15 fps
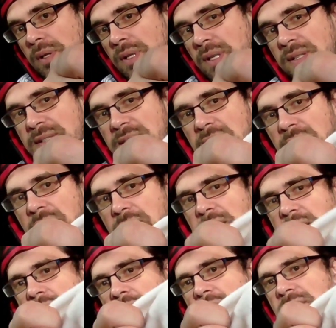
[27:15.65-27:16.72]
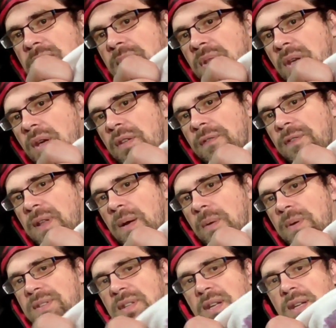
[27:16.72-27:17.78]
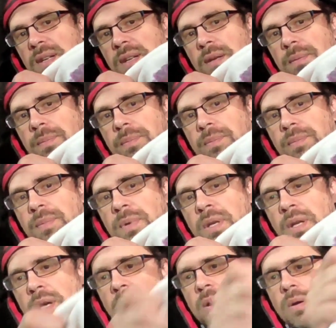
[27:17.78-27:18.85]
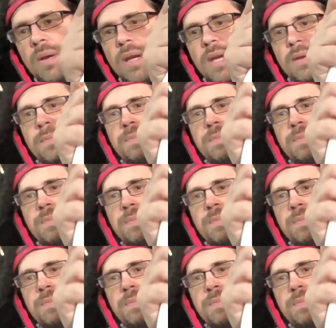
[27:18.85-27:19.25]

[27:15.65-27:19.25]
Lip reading: See, here are some of the other flowers that I did. Okay.